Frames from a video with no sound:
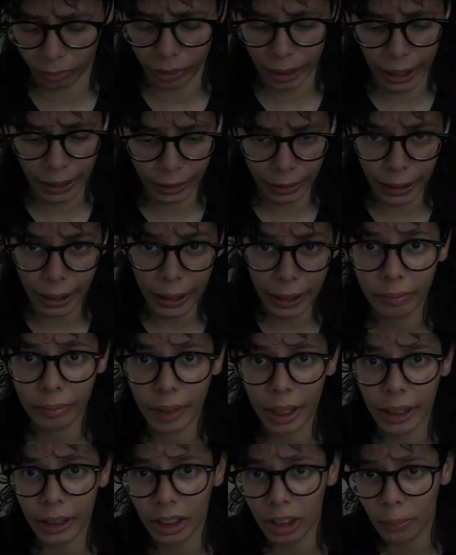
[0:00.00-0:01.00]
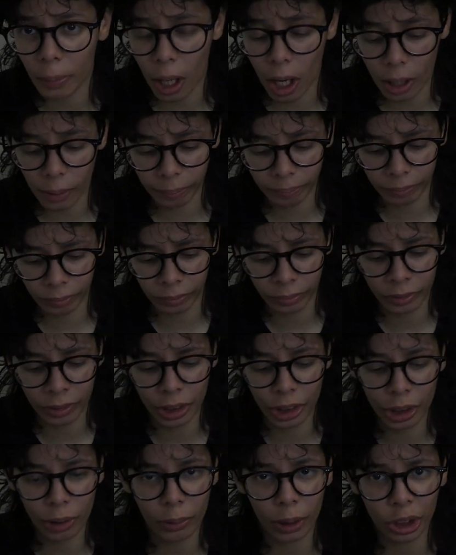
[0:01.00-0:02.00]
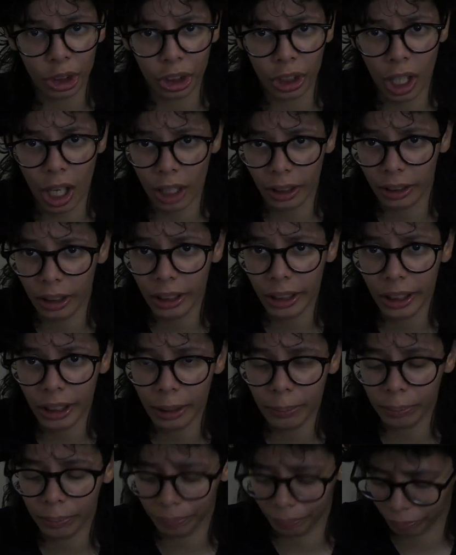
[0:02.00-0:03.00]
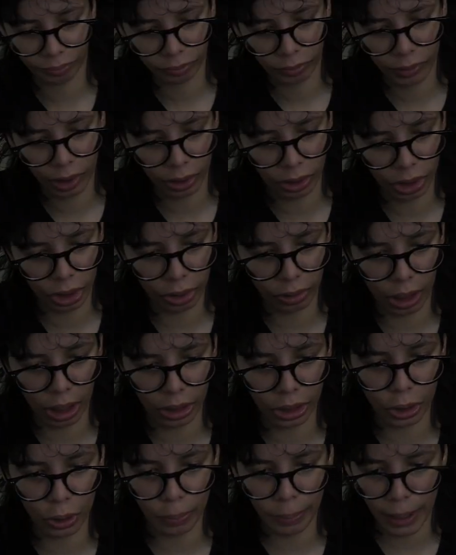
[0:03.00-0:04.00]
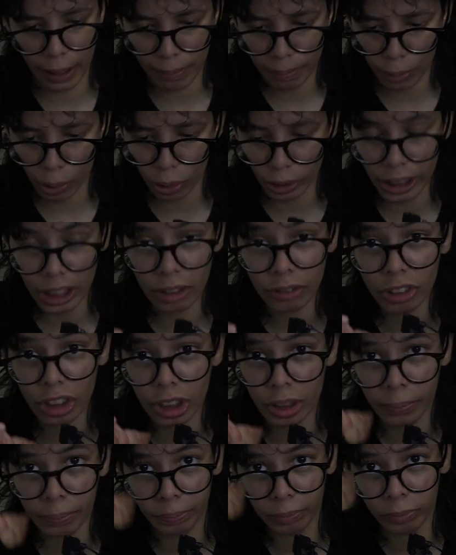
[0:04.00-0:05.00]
Elliot and his mom used to watch the hockey game, Toronto Maple Leafs,